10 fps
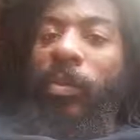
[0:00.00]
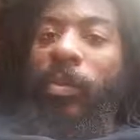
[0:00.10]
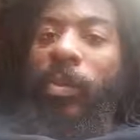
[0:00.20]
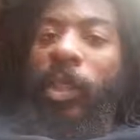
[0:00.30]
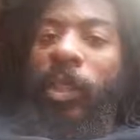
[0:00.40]

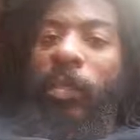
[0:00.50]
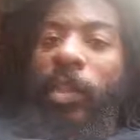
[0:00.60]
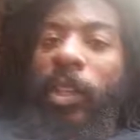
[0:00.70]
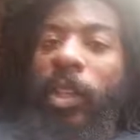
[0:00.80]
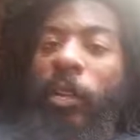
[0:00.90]
if a
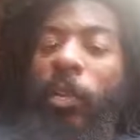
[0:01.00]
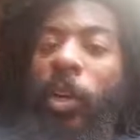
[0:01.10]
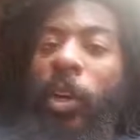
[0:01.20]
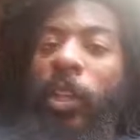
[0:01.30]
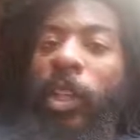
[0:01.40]
nigga
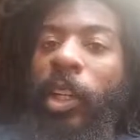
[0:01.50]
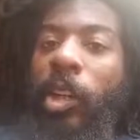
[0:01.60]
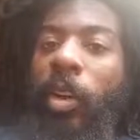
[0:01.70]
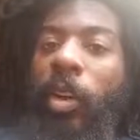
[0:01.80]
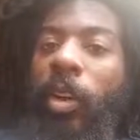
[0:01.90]
parked their
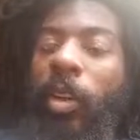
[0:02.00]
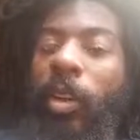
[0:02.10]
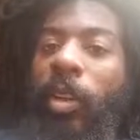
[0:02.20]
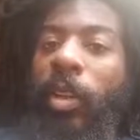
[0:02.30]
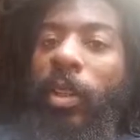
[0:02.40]
car
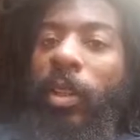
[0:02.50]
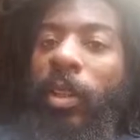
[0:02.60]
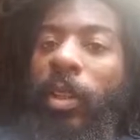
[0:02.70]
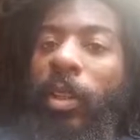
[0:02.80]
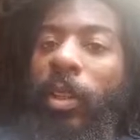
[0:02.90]

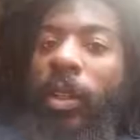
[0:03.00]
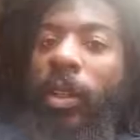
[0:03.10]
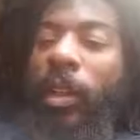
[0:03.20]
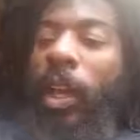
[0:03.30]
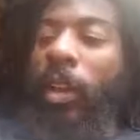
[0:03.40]

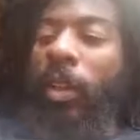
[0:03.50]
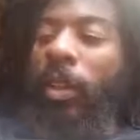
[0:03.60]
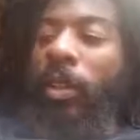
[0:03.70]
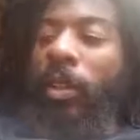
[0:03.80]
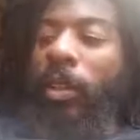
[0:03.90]
not
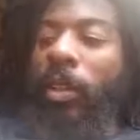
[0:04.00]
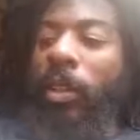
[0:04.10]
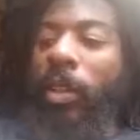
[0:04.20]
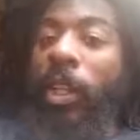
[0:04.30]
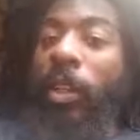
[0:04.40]
on,
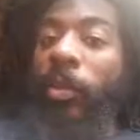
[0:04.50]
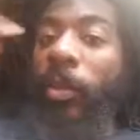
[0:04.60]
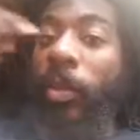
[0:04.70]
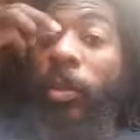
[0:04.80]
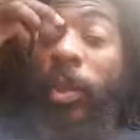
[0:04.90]
like, you
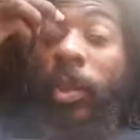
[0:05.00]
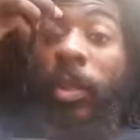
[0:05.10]
feel me,